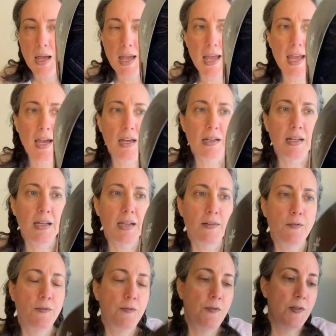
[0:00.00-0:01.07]
And
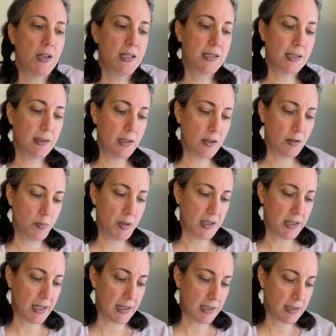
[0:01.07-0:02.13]
it's a little bit
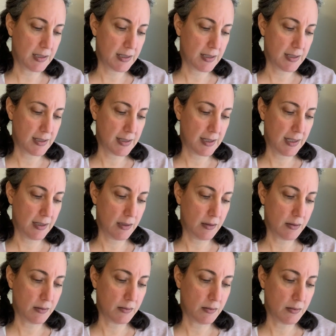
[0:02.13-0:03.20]
like a
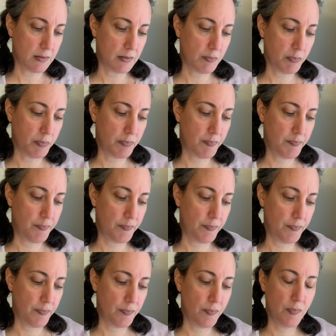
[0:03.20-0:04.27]
single,
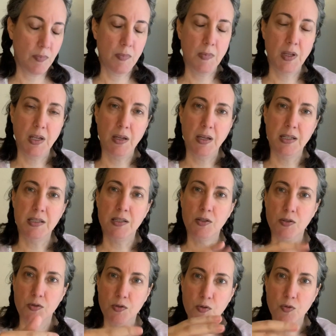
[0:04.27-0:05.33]
it's
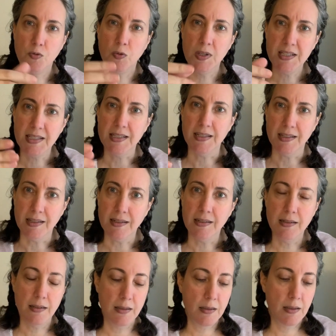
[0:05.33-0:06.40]
twisted,
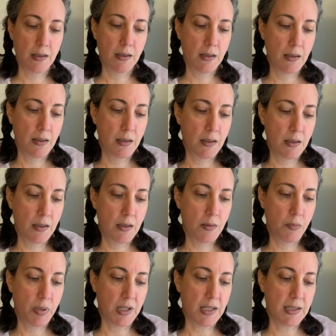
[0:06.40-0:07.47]

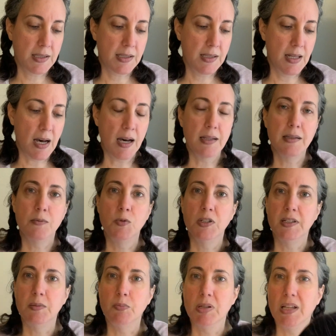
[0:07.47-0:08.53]
but it's not
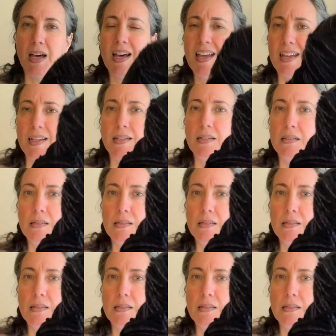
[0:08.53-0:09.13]
really plied.